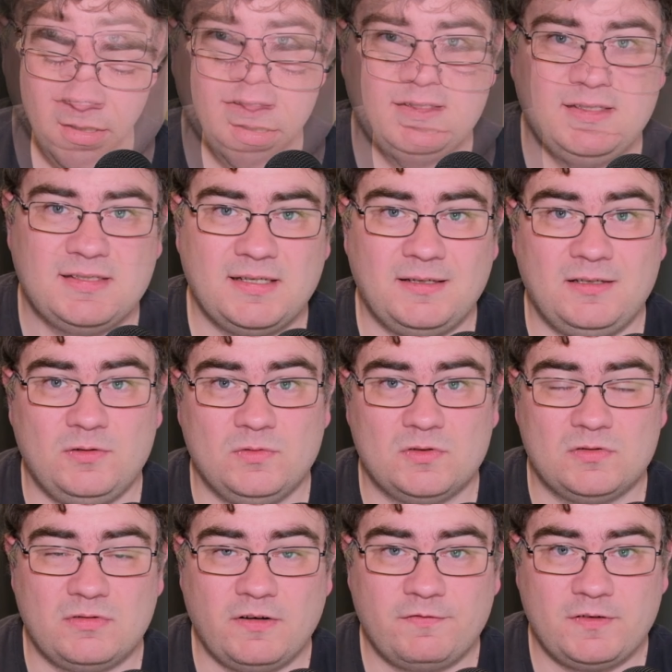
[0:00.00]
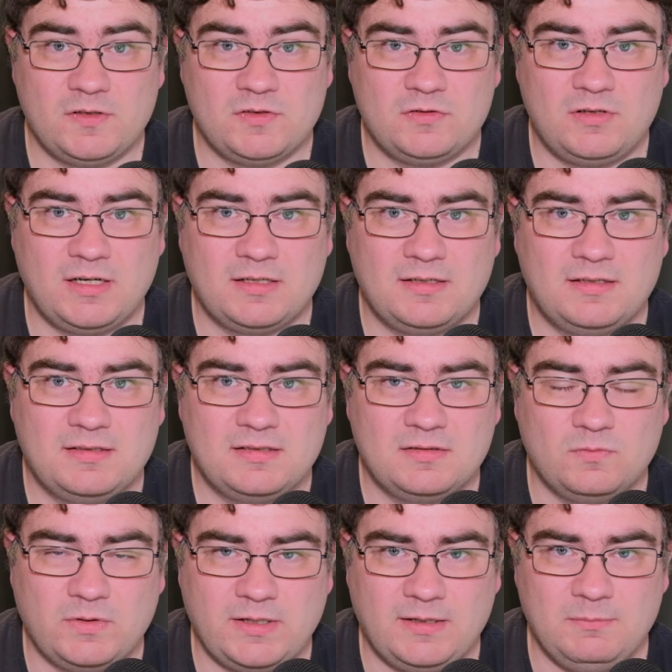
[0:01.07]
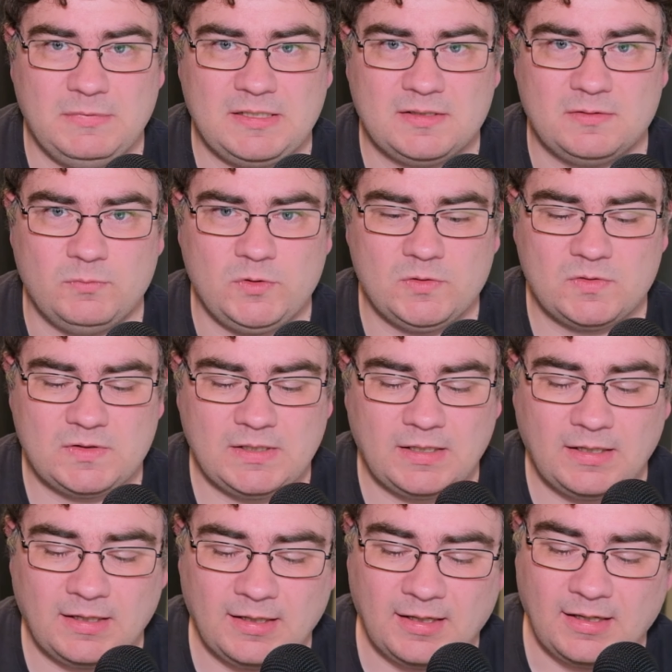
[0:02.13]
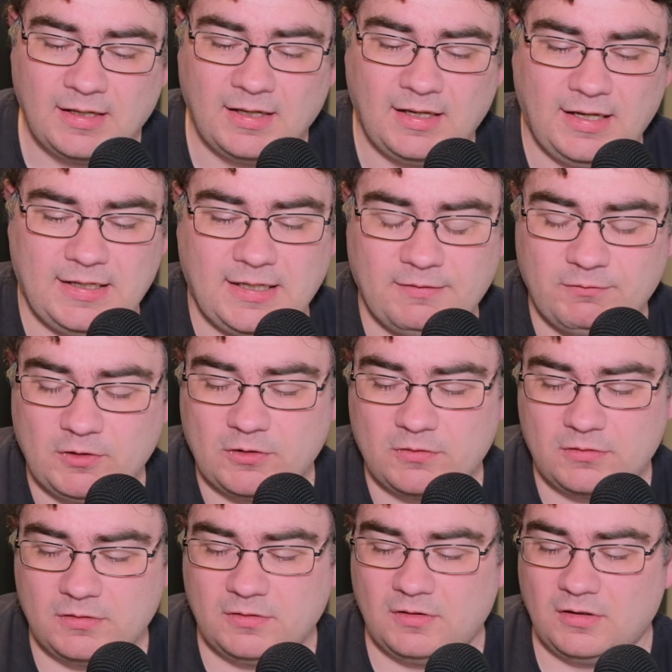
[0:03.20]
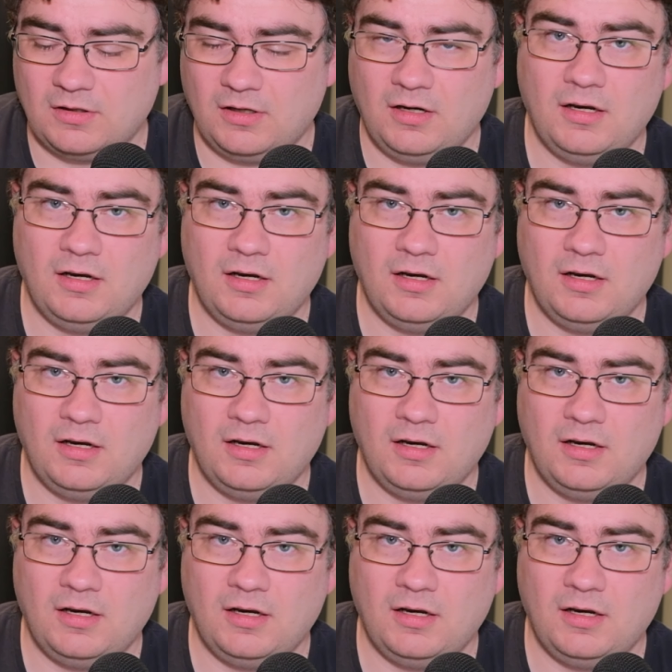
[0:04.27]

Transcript: Since I use reference tracks when I mix music, I have learned